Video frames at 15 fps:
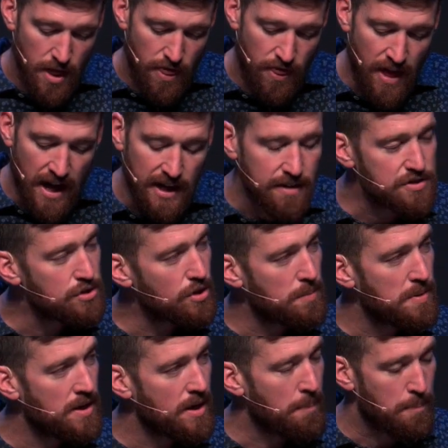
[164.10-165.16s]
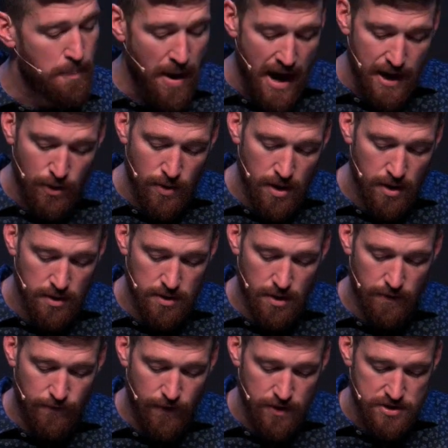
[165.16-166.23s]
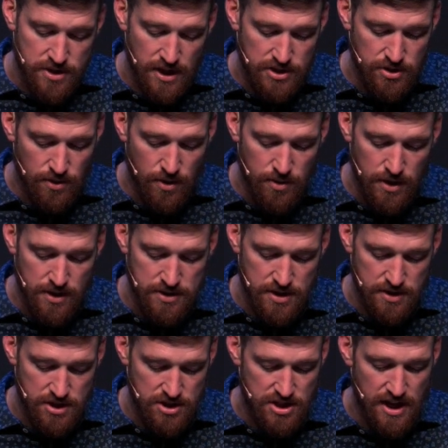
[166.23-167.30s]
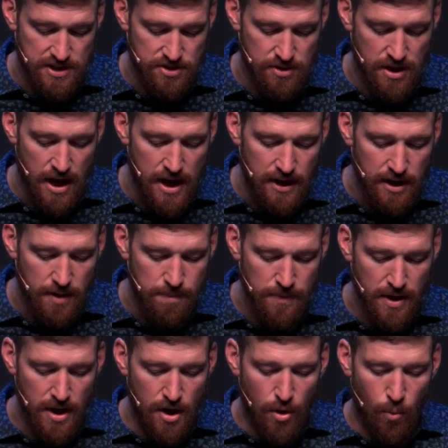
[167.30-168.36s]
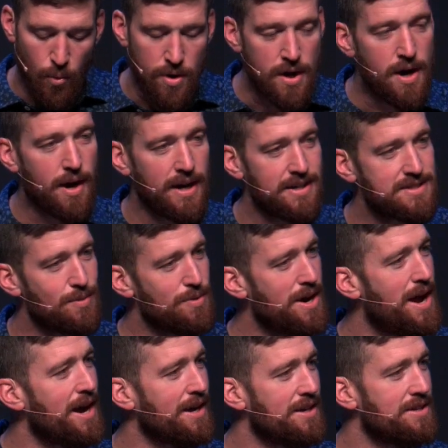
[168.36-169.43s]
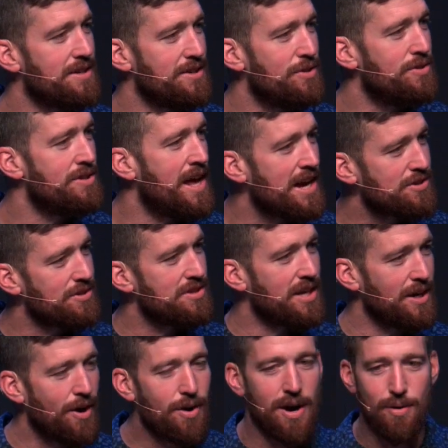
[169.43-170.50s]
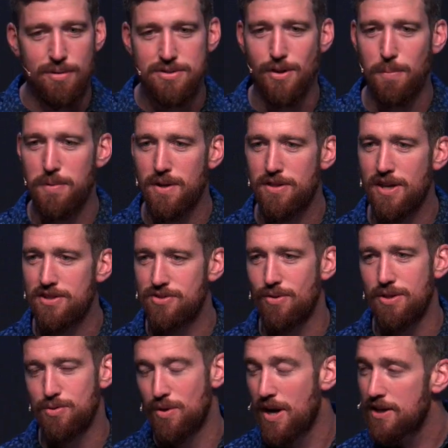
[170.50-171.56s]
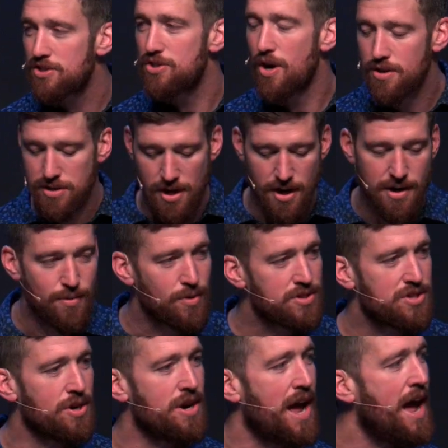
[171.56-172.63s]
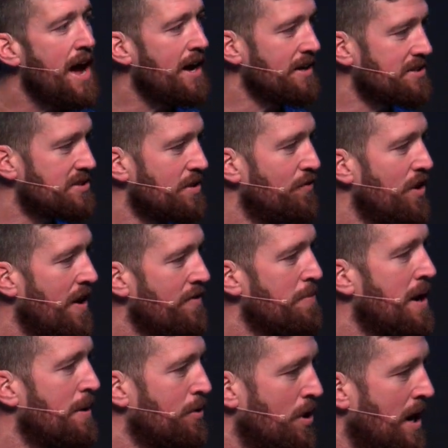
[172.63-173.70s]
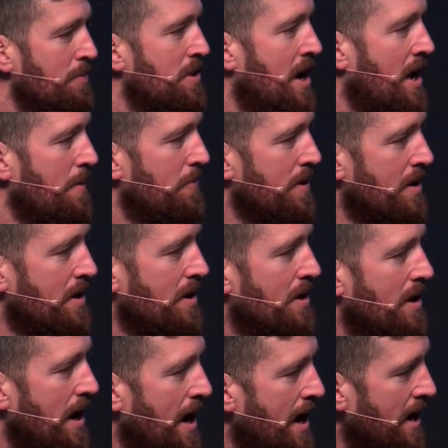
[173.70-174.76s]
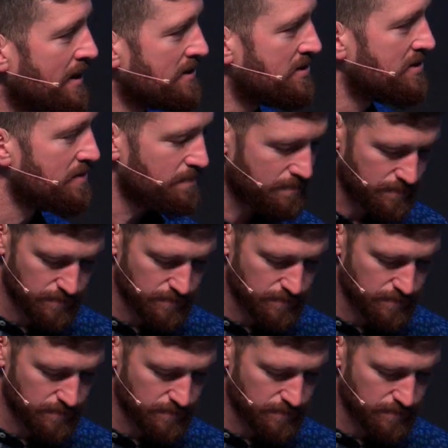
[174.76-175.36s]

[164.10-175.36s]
that gives you a little bit of background of First Thessalonians and just Thessalonica. We're, like I said, we're not going to, you naturally think, all right, well, let's open to Thessalonians. We're not going to start there. We're starting Acts. So if you have about Bible, grab that. Acts.